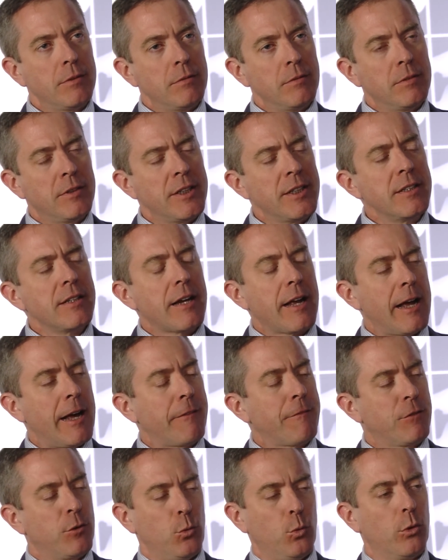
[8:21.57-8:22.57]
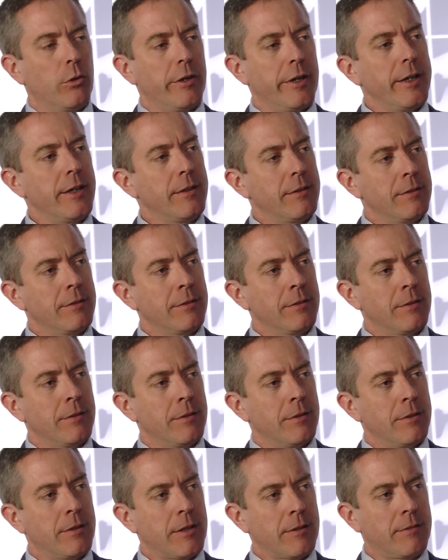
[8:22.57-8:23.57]
didn't have to worry
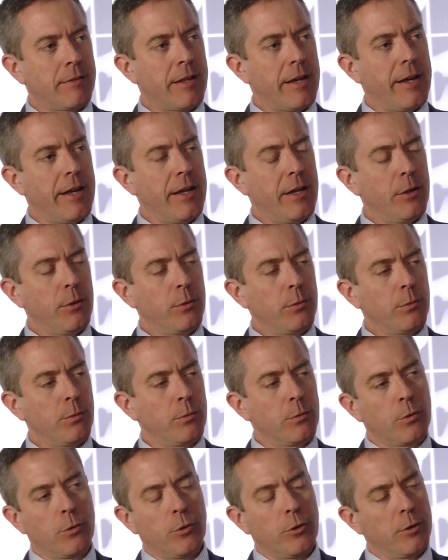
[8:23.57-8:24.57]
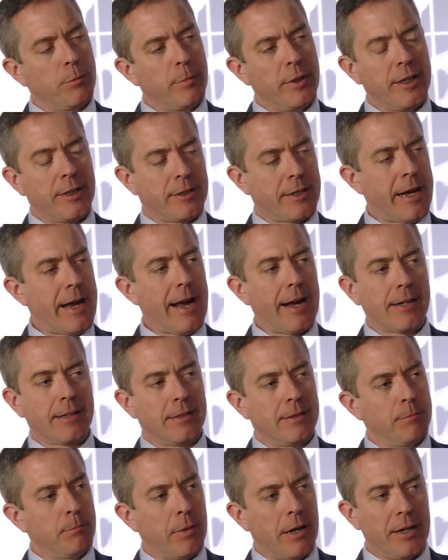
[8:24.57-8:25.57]
that they could be
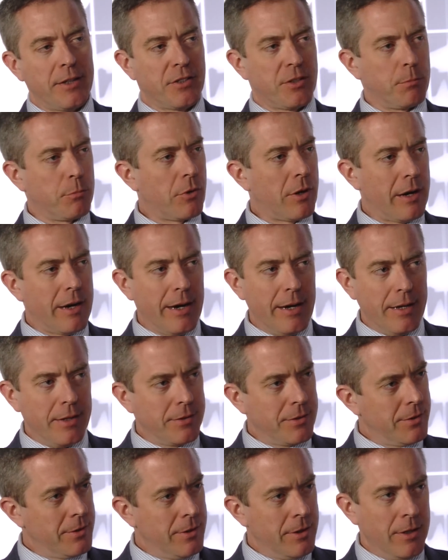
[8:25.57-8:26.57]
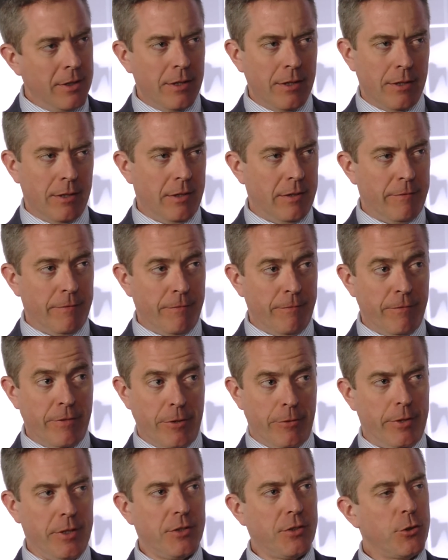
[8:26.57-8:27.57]
attacked by surprise
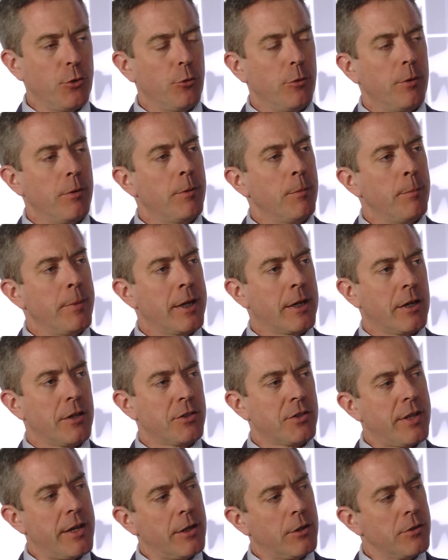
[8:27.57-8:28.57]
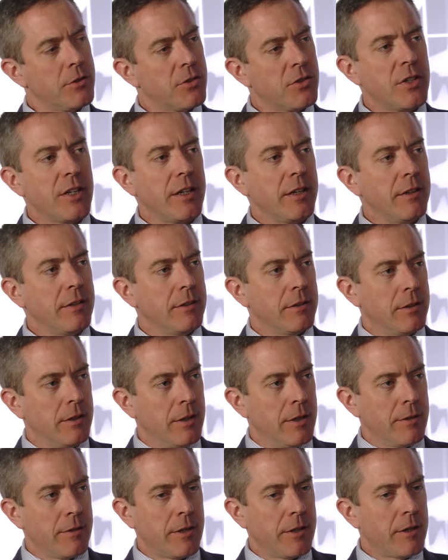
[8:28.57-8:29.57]
very soon, because they could see
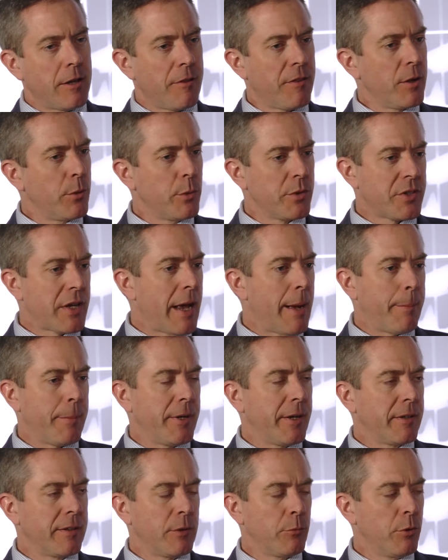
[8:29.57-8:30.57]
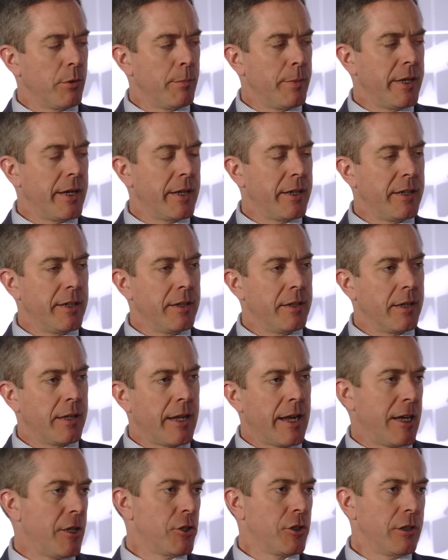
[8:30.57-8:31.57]
that nothing was happening that would be any
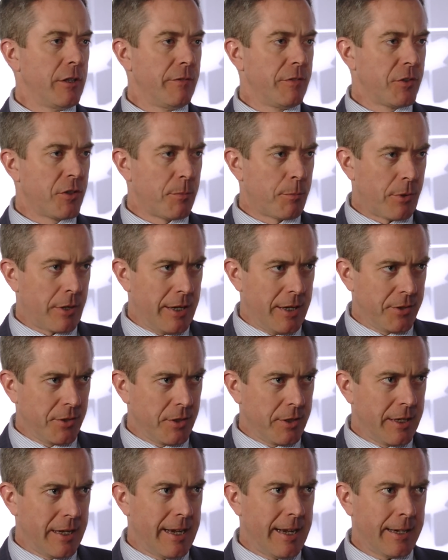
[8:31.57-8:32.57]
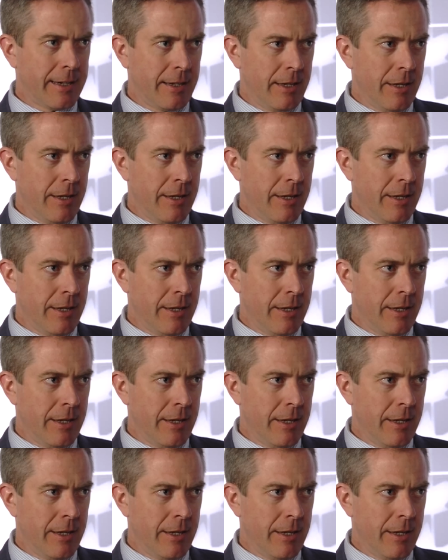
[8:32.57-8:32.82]
indication of a surprise attack.